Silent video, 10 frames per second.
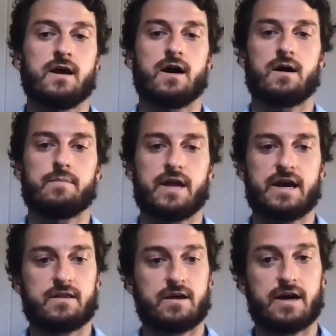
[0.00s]
And
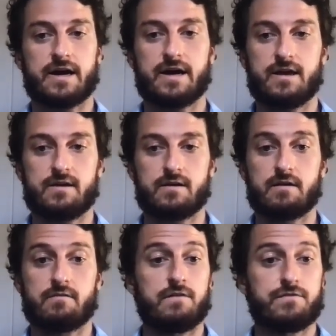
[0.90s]
I
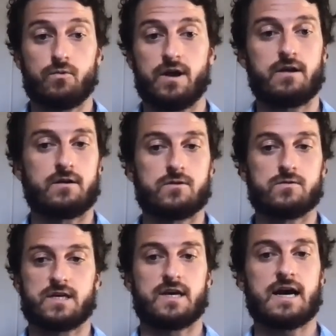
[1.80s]
love the way you're
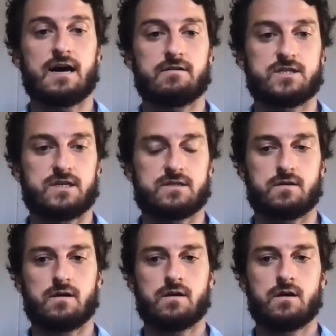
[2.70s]
using ecology as
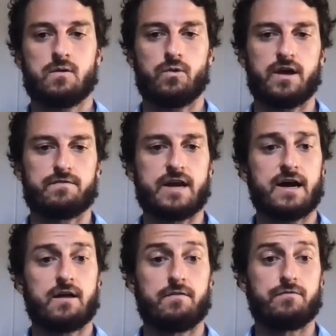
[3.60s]
a way of
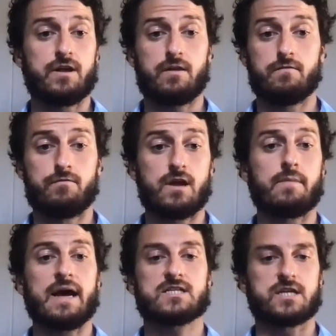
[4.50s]

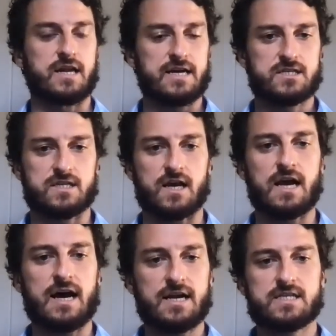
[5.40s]
reimagining not just the
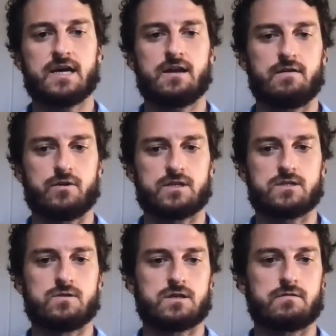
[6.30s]
content of what
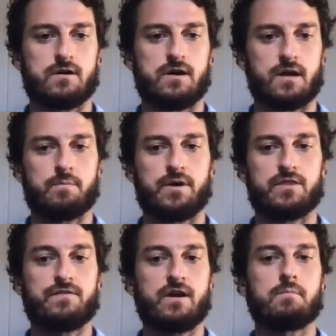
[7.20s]
students are learning, but the
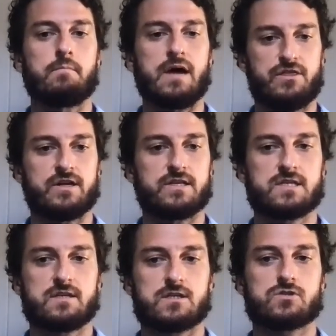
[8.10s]
very methods,
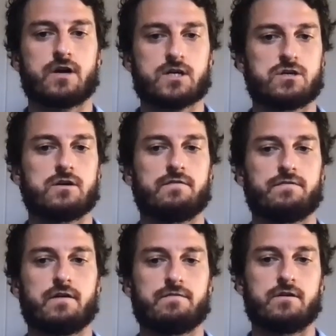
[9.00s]
the structure
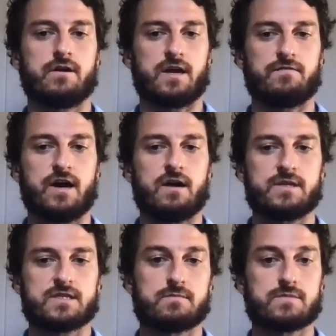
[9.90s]
of learning
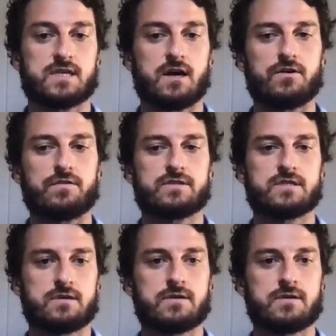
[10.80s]
environments themselves.